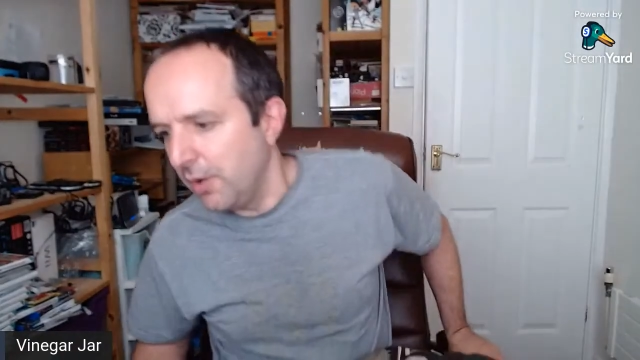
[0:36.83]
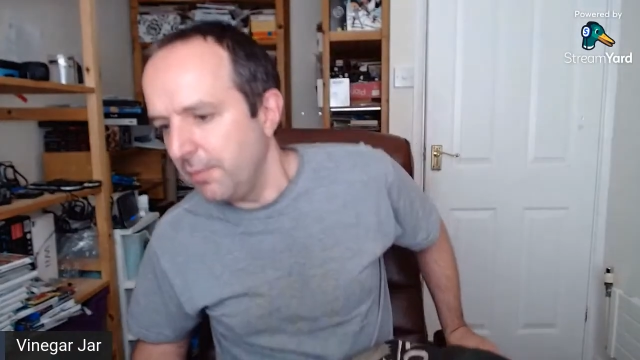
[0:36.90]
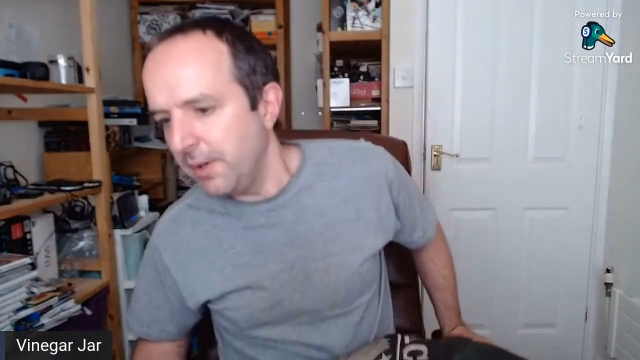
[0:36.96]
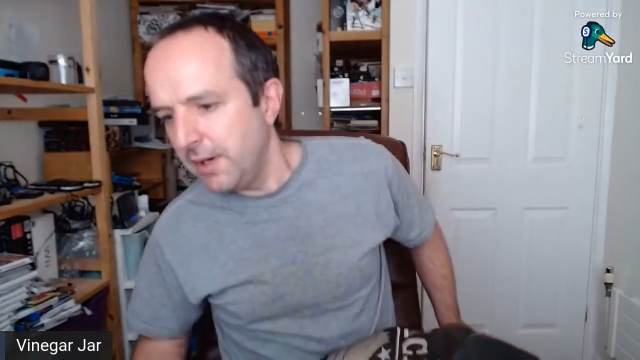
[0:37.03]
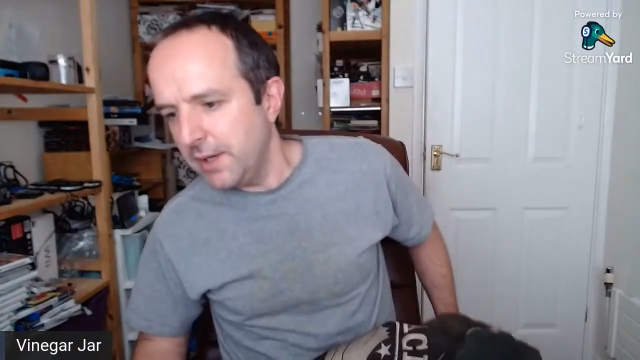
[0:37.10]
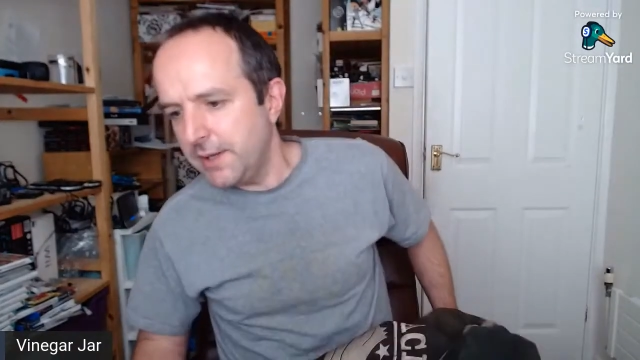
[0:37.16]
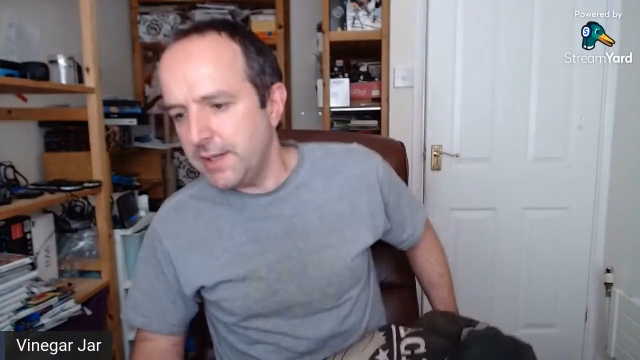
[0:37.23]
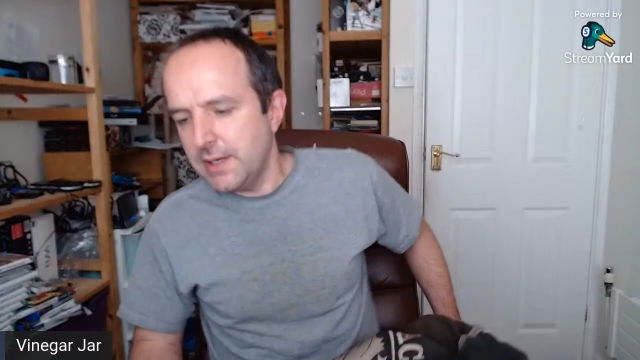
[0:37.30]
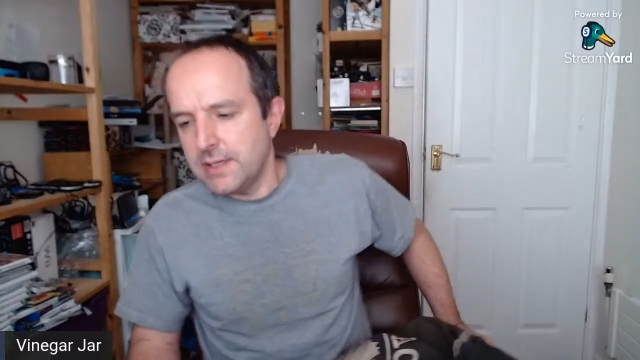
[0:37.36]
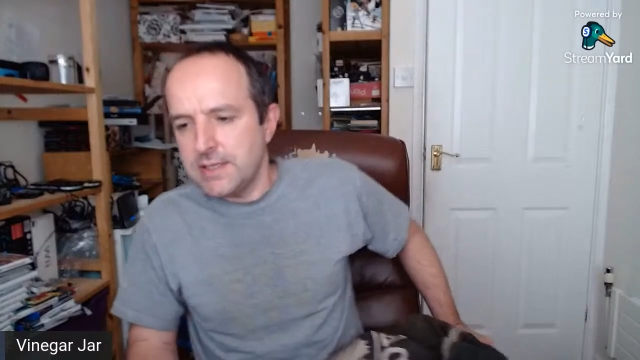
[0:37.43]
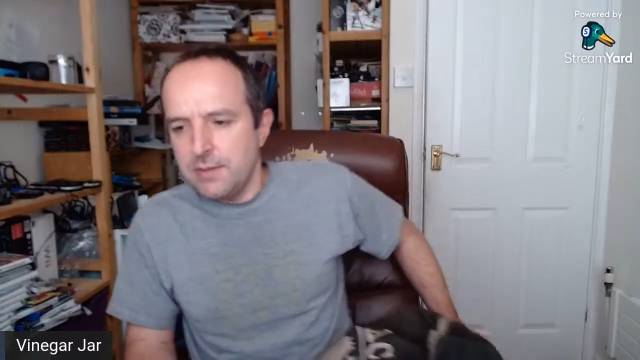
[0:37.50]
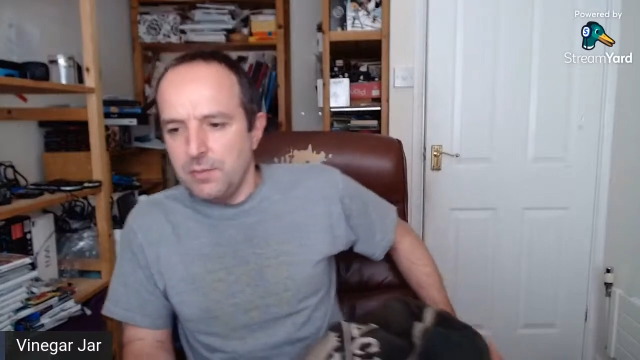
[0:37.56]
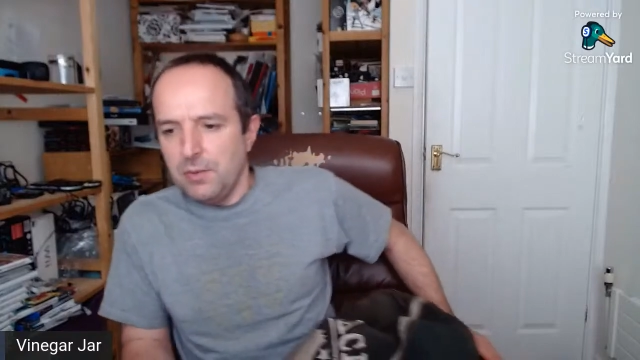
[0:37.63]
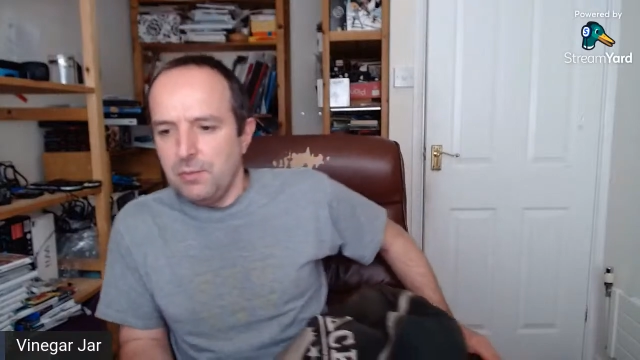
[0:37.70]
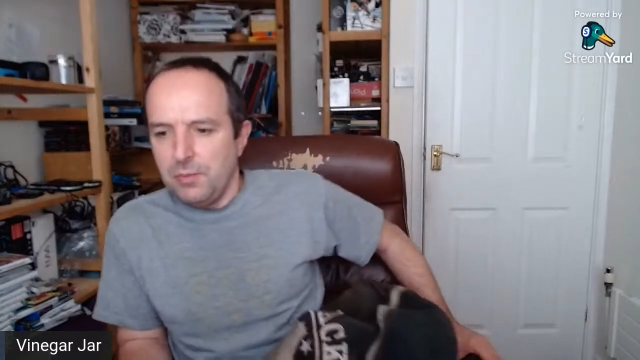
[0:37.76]
I mean, I think
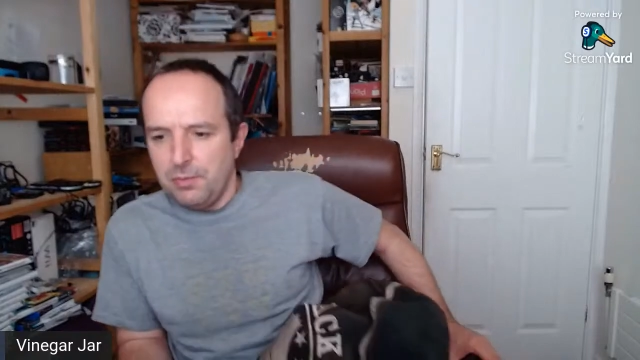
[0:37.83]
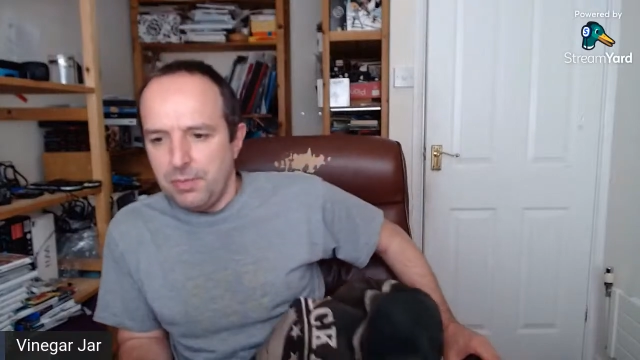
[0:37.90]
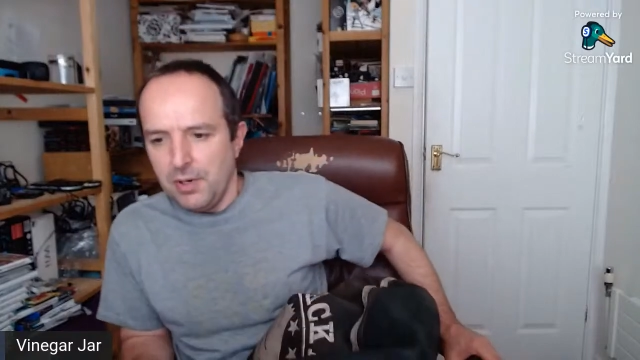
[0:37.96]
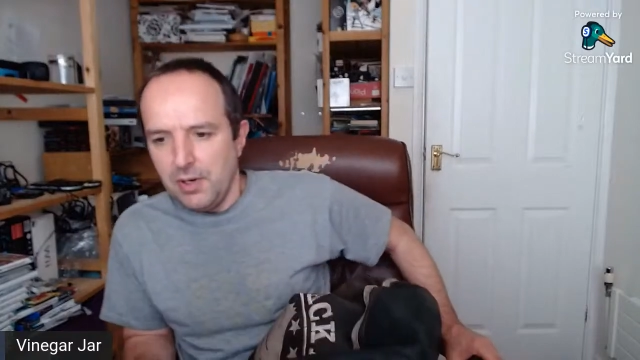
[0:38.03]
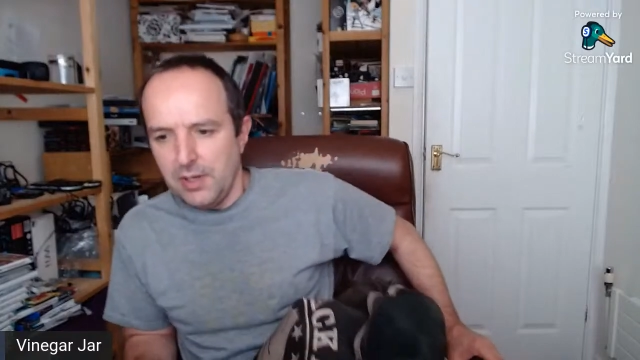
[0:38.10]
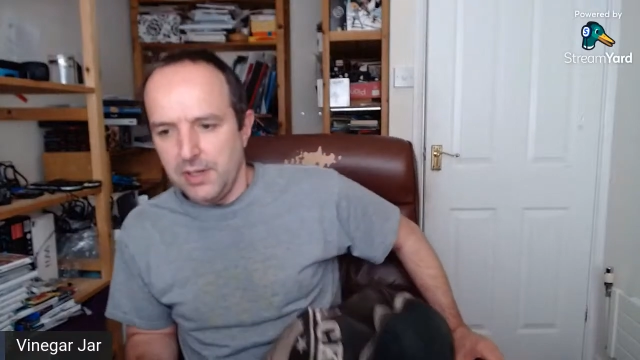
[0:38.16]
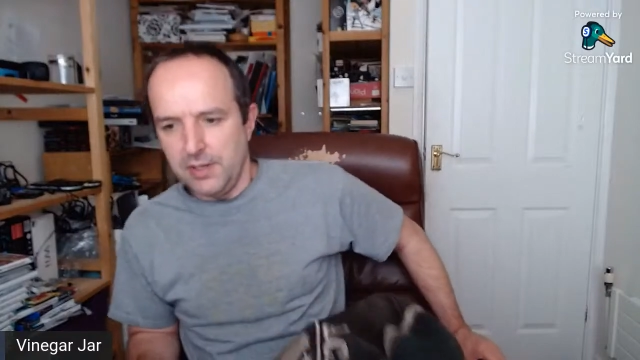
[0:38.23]
someone will buy it